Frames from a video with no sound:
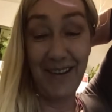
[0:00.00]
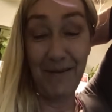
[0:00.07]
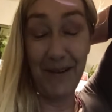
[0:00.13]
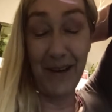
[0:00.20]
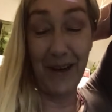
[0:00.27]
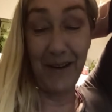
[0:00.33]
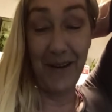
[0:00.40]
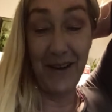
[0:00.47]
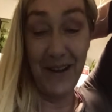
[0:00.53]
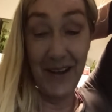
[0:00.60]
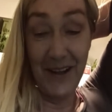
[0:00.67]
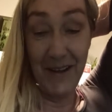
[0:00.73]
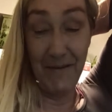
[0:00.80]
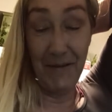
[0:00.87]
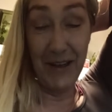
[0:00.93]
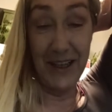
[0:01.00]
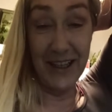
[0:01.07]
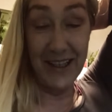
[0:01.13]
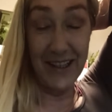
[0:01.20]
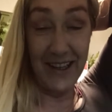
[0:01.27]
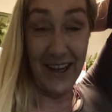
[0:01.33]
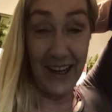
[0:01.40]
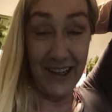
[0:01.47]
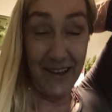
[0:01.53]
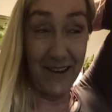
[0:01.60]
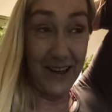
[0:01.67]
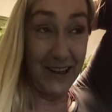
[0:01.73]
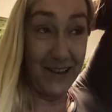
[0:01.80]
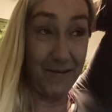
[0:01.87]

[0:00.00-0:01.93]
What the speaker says: But we just like look at